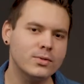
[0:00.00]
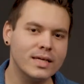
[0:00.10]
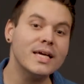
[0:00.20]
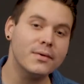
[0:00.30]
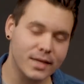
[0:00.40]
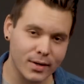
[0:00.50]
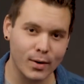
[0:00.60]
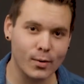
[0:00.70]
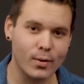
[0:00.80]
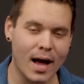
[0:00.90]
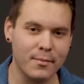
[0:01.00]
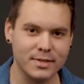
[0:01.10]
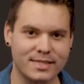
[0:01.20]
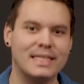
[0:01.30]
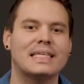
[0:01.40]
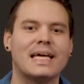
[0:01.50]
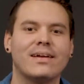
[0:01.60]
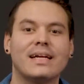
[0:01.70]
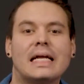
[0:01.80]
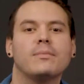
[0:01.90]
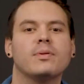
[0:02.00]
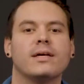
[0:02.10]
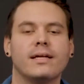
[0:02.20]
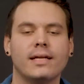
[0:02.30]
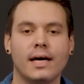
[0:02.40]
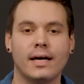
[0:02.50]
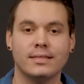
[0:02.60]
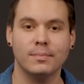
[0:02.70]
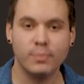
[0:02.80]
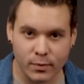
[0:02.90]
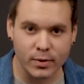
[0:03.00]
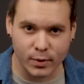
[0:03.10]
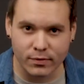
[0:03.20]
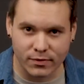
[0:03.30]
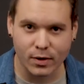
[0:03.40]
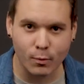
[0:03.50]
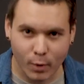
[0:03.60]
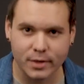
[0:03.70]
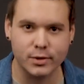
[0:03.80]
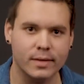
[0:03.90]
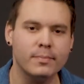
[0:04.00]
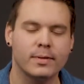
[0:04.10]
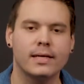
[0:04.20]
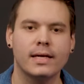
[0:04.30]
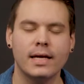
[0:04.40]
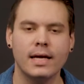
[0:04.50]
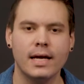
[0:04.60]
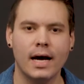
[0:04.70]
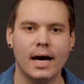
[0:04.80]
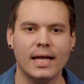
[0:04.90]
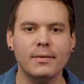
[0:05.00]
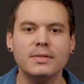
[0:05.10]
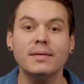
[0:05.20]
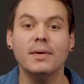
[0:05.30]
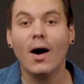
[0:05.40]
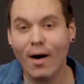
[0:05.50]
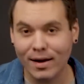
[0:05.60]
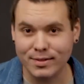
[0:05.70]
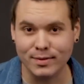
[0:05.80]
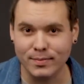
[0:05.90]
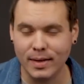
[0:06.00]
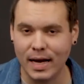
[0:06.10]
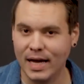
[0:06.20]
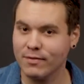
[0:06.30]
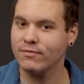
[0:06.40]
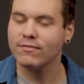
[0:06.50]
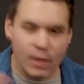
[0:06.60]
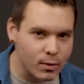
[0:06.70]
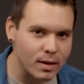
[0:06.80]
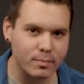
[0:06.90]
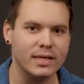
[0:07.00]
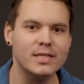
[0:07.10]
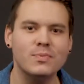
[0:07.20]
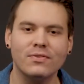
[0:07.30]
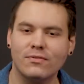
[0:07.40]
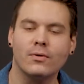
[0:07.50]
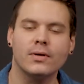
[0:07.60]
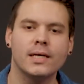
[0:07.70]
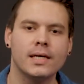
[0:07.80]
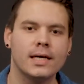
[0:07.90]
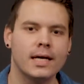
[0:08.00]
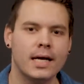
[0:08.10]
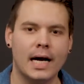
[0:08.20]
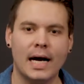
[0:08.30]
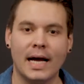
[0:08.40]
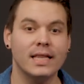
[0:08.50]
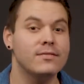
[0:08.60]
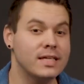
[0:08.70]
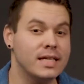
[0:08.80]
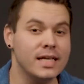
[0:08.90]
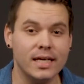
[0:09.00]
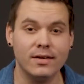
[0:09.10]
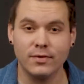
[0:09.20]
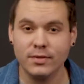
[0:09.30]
a year ago, I was set to get on an airplane to Peru for a work trip, and it was going to be awesome. I had flown on planes before. I lived in India for